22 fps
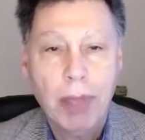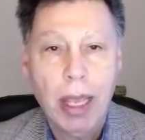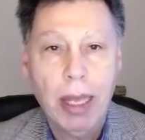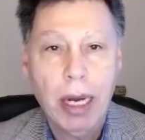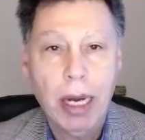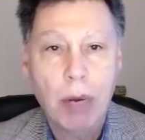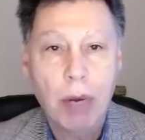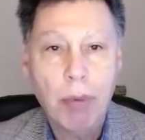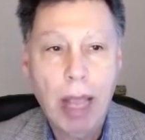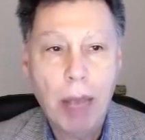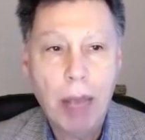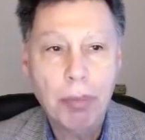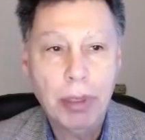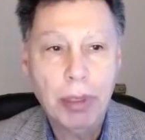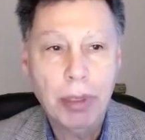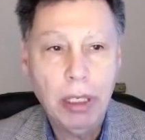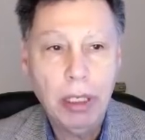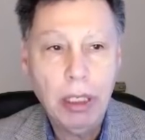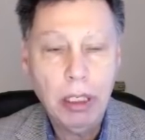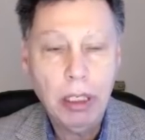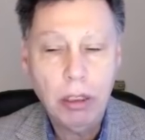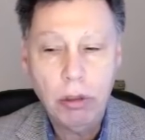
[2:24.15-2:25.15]
And I
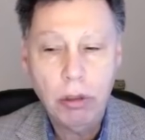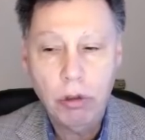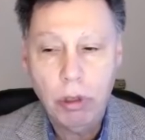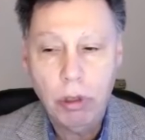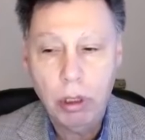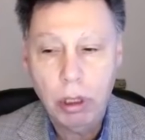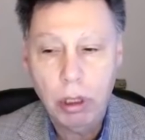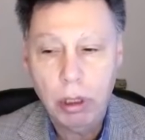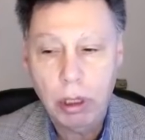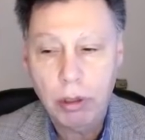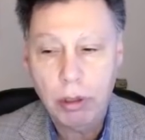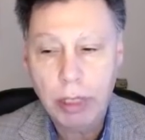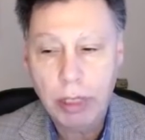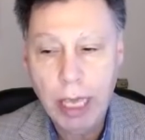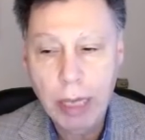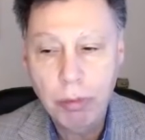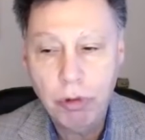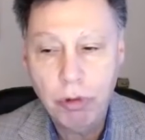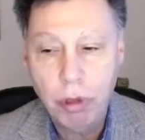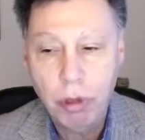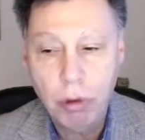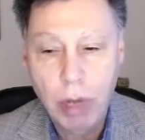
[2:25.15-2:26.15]
rapidly
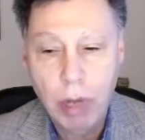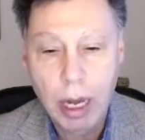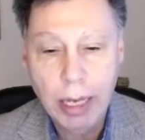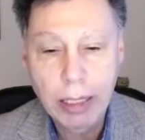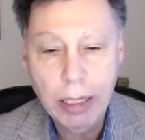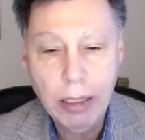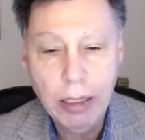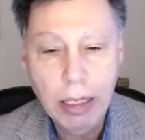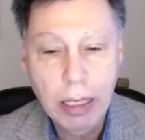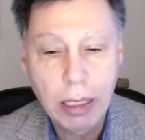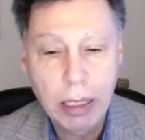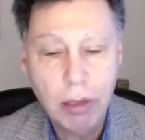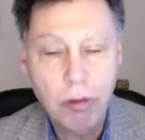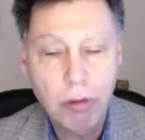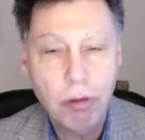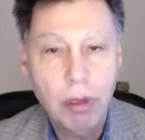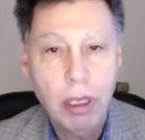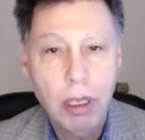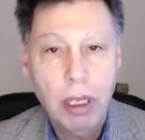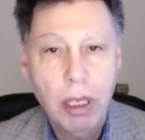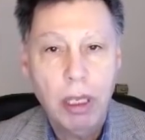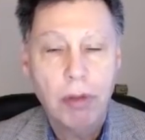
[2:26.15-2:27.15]
came to
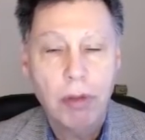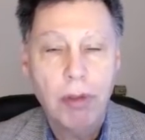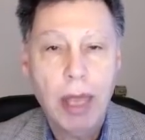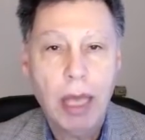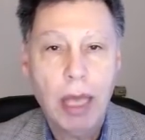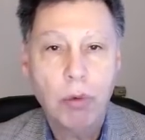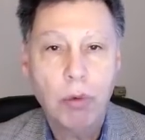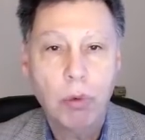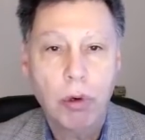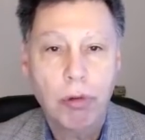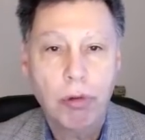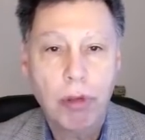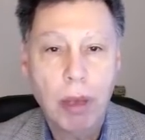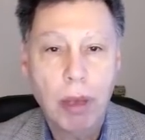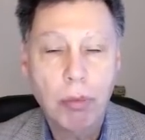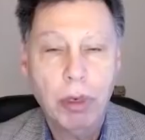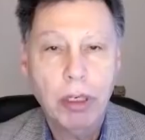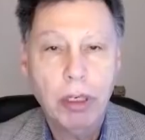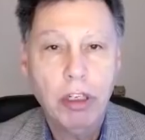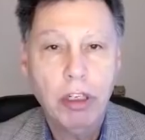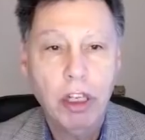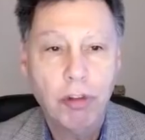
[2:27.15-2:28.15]
ideas that were
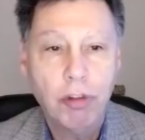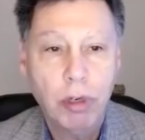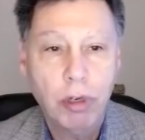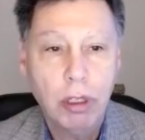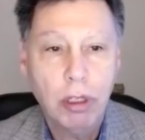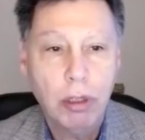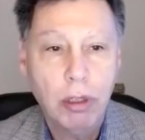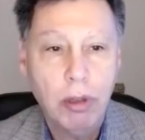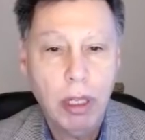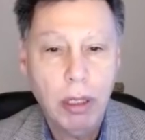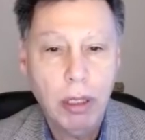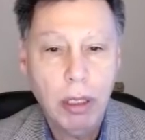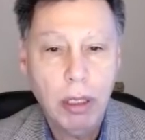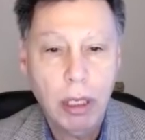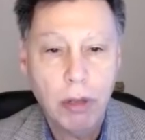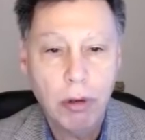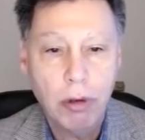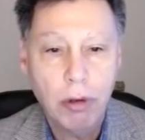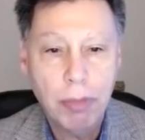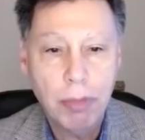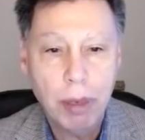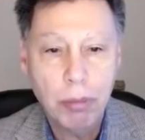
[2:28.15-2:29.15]
somewhat different than the
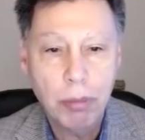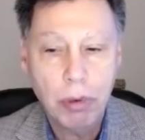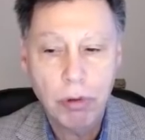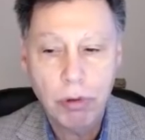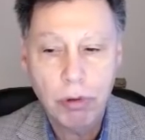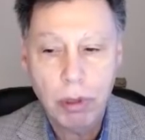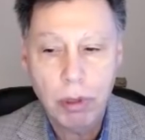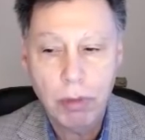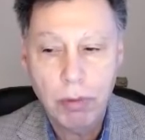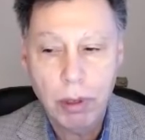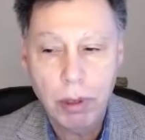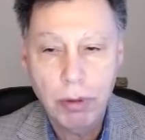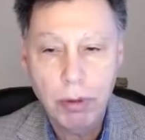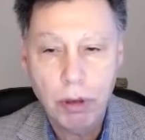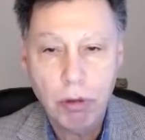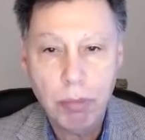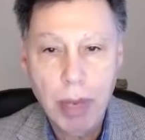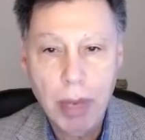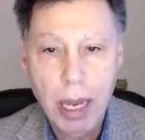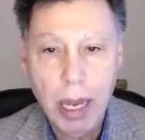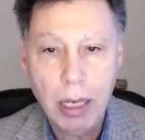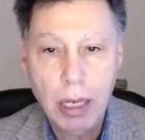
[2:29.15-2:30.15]
other members of this
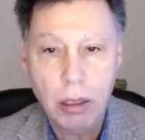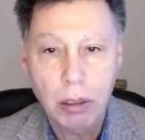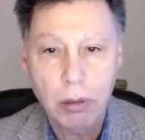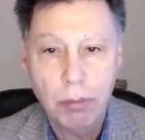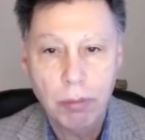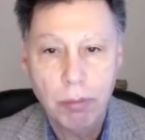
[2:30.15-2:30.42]
panel.